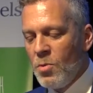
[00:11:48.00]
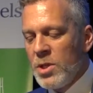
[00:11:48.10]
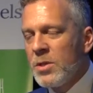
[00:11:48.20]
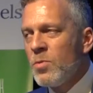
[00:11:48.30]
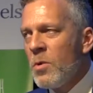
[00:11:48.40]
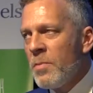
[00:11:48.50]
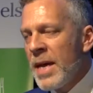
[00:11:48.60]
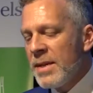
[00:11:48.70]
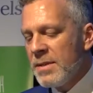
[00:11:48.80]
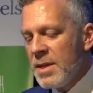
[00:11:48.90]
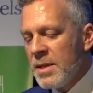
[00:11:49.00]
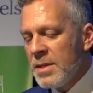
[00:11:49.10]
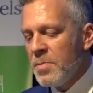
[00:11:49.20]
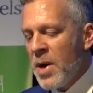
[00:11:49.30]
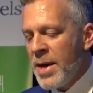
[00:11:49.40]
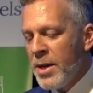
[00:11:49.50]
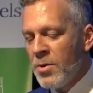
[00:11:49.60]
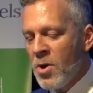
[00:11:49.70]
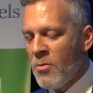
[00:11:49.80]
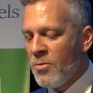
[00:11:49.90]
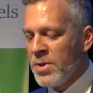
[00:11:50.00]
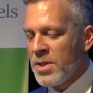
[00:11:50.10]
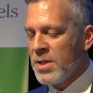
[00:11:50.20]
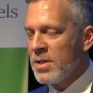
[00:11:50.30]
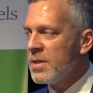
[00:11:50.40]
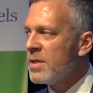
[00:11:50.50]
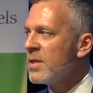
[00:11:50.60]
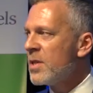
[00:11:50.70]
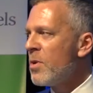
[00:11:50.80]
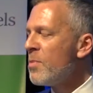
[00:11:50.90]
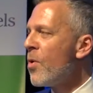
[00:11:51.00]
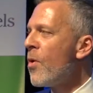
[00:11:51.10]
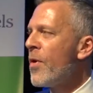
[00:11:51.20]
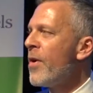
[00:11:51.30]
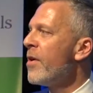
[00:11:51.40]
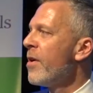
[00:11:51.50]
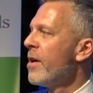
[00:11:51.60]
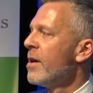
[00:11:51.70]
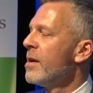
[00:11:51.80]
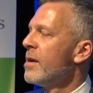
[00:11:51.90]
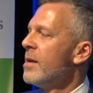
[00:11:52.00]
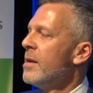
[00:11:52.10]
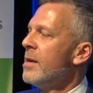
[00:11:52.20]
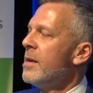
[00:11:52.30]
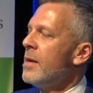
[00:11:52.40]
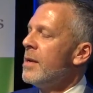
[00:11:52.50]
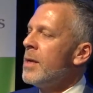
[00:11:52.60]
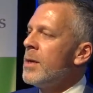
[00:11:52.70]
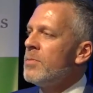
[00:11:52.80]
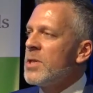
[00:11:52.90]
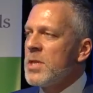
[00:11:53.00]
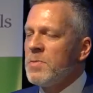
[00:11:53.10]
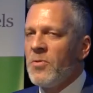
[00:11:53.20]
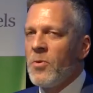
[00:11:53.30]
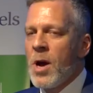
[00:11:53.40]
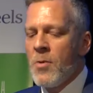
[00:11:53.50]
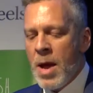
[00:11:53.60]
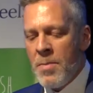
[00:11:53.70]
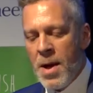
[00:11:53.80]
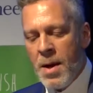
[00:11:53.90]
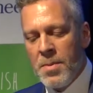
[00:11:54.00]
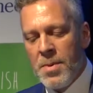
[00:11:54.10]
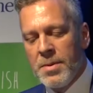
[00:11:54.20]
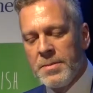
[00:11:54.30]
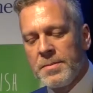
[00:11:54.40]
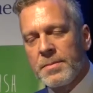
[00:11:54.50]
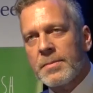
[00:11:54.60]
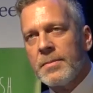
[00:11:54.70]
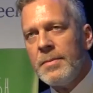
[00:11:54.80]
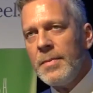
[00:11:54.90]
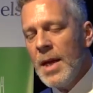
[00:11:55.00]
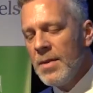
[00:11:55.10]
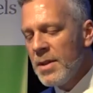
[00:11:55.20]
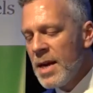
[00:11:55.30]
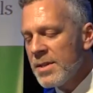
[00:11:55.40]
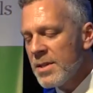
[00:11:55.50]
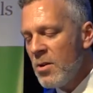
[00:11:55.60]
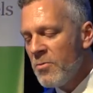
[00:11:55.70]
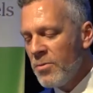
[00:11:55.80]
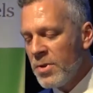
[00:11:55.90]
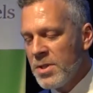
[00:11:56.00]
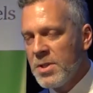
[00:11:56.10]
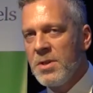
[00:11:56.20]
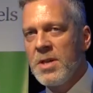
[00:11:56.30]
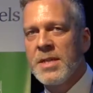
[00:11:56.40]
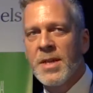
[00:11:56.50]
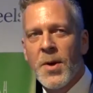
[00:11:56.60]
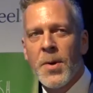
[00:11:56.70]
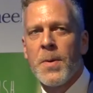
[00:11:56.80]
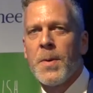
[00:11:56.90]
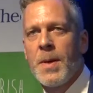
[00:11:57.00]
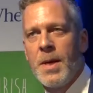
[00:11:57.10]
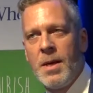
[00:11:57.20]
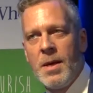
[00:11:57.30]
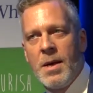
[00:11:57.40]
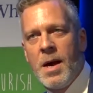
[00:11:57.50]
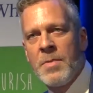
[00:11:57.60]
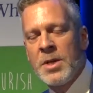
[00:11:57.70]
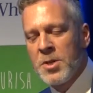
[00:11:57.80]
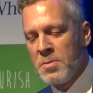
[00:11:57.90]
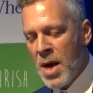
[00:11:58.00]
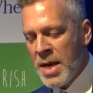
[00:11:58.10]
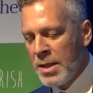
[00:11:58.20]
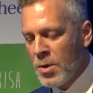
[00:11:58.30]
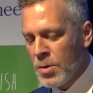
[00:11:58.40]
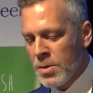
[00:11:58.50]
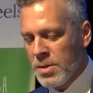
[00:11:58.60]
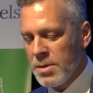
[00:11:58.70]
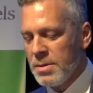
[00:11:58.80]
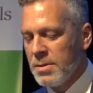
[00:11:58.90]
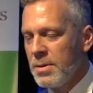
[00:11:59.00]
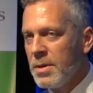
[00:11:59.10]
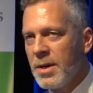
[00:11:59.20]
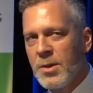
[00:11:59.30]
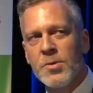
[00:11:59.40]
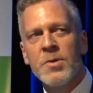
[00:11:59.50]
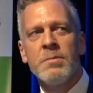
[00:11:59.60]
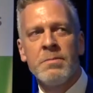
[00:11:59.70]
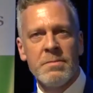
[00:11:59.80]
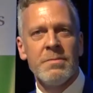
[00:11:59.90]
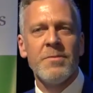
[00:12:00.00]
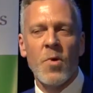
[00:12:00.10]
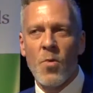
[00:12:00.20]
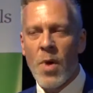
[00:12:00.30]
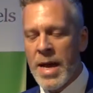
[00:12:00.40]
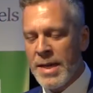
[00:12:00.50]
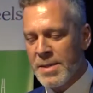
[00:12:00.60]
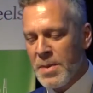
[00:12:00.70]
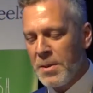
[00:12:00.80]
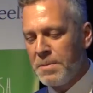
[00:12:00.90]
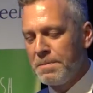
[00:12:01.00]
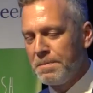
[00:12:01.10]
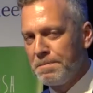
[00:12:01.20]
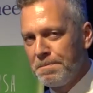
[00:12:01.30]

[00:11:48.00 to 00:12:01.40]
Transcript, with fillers: which is what makes these biennial conferences so important. But just before I wrap up, at the last conference two years ago, I mentioned my in-laws. I called them Ray and Isabel,